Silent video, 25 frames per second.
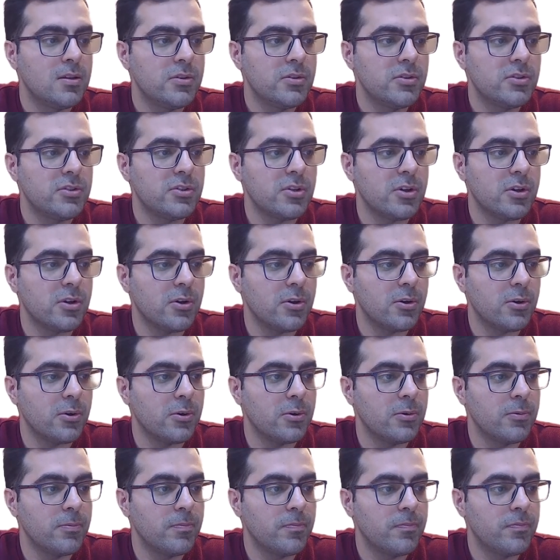
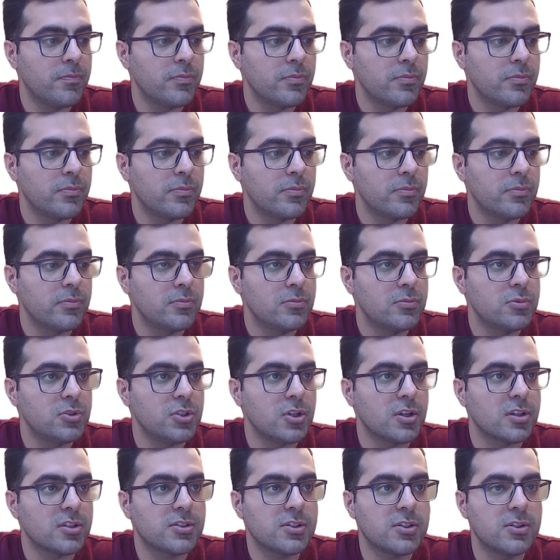So
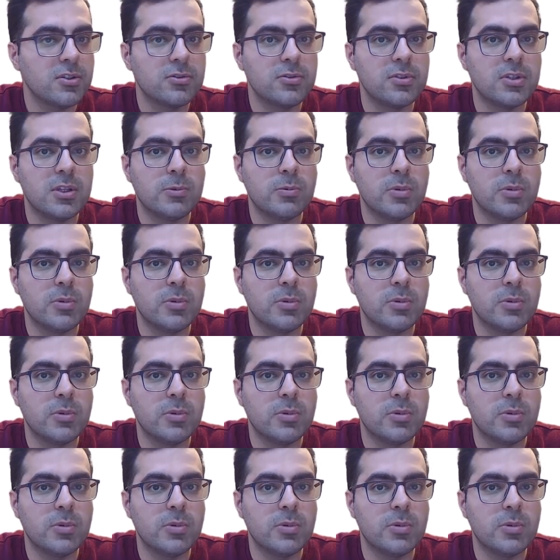just go to the